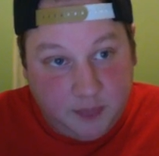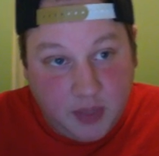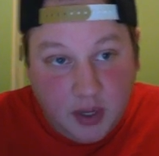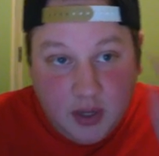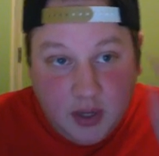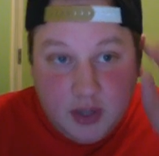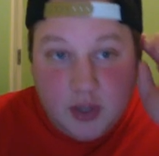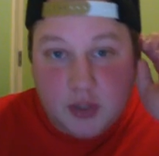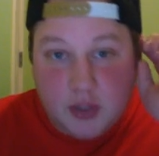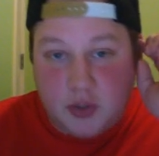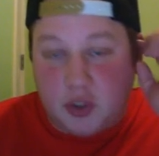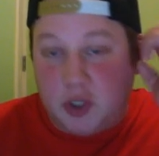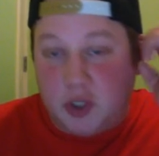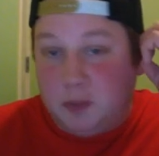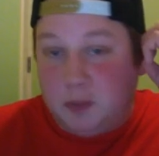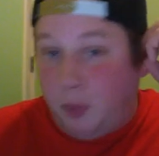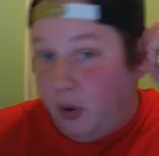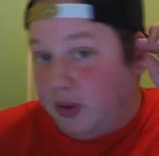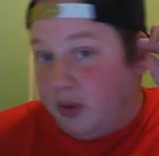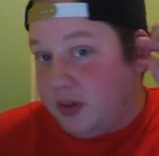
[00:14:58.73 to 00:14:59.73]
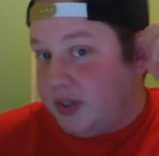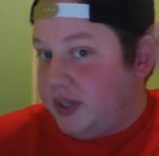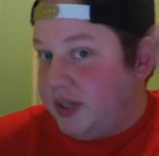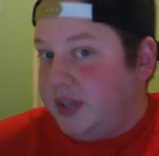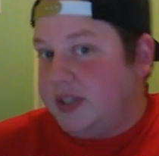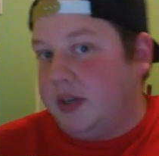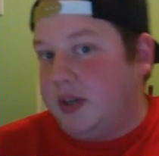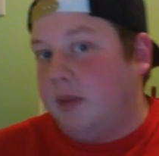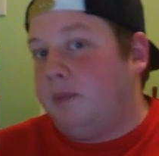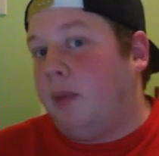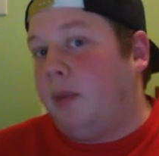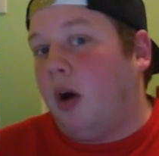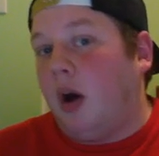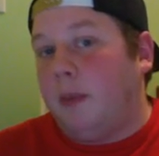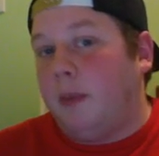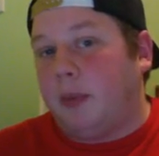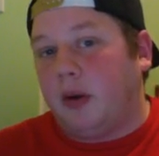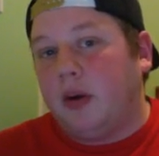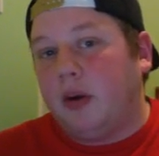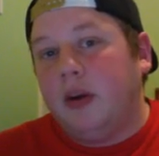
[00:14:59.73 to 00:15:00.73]
So spoiler season in
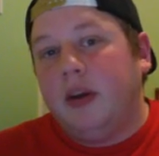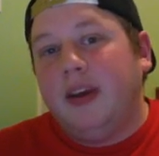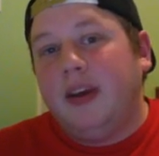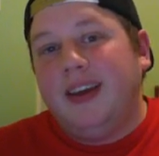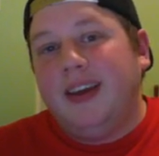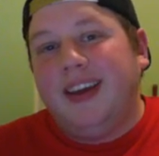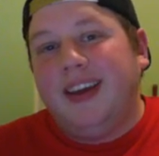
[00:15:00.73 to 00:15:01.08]
Pauper is a